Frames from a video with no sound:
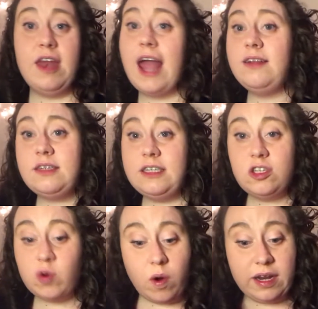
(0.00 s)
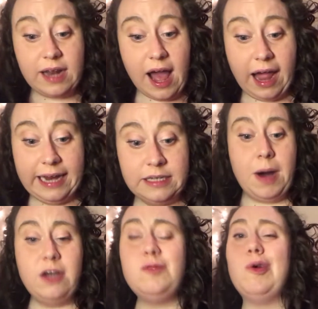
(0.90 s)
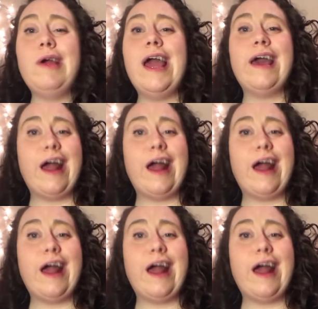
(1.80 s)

1929, Bugs Moran